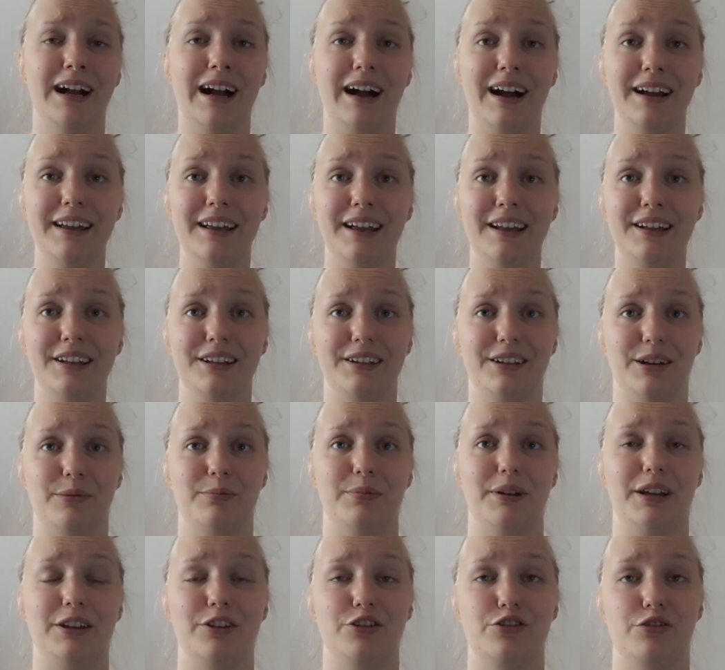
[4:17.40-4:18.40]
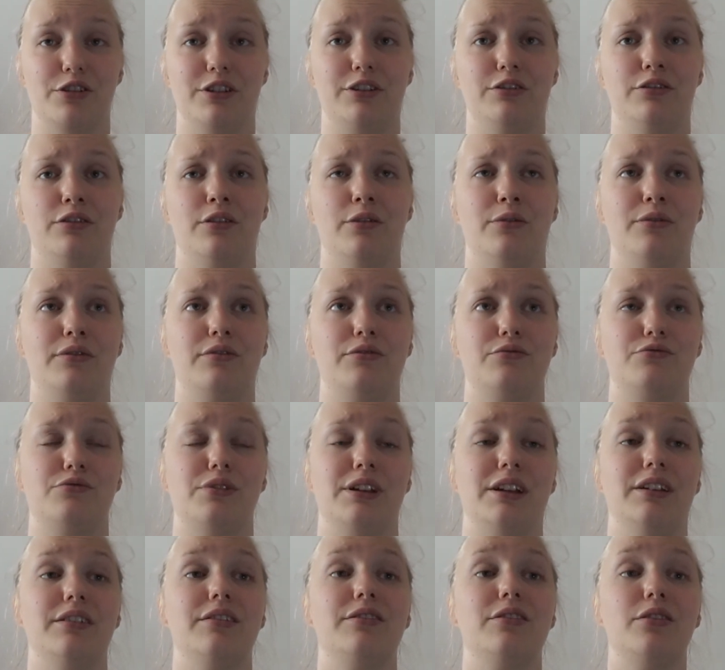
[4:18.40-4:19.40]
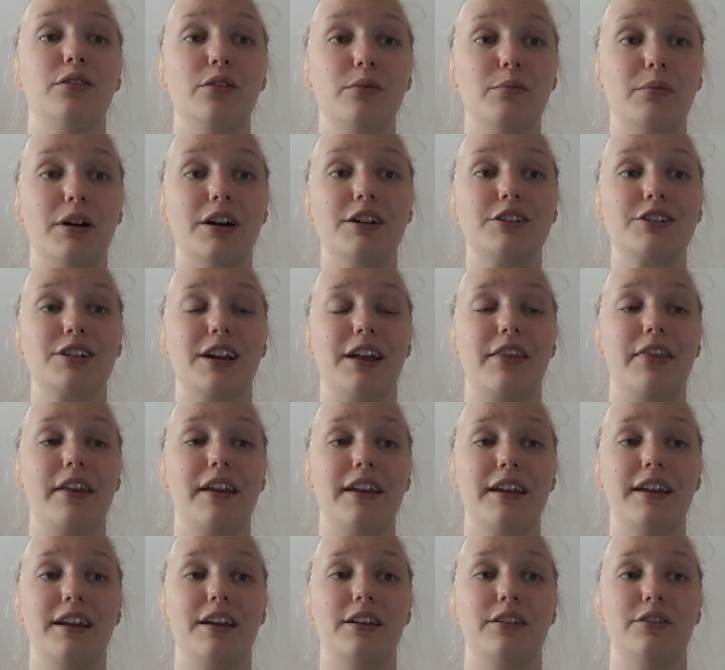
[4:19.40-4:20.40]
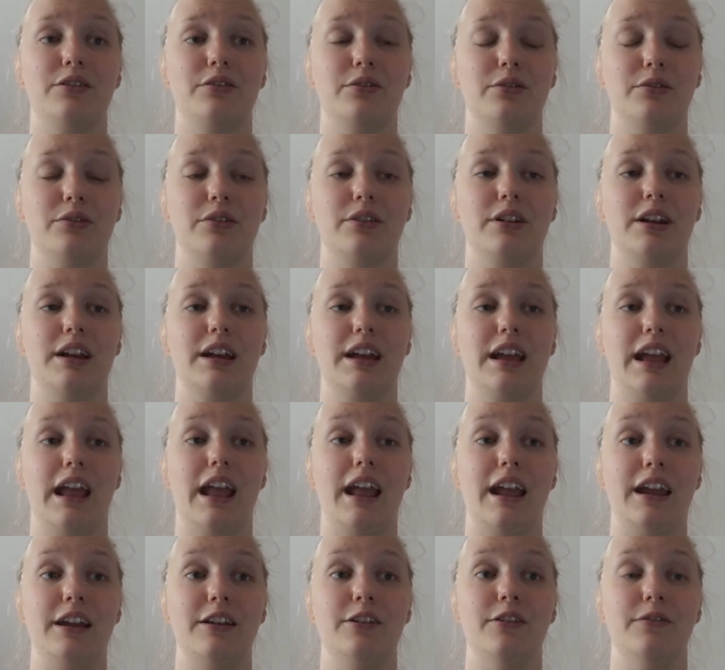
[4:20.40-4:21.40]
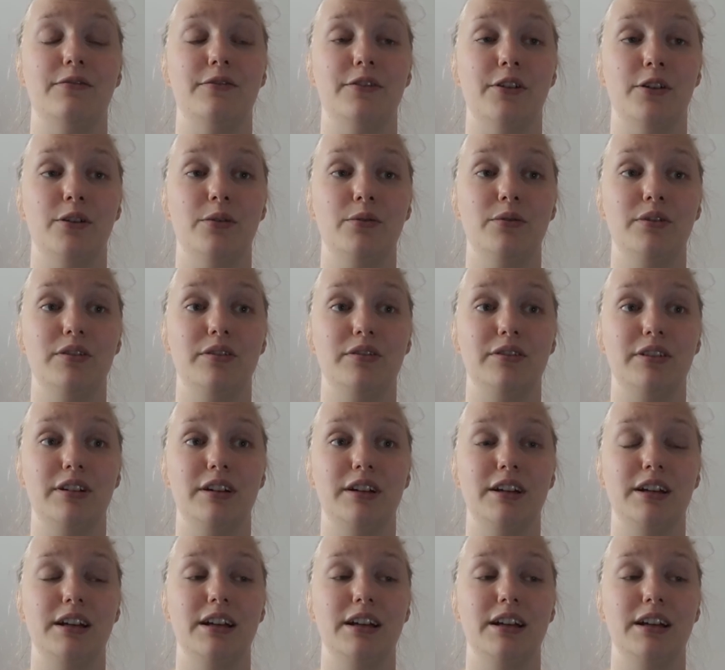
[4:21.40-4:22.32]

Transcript: I ended up enjoying those drinks too much. I think I took eight of those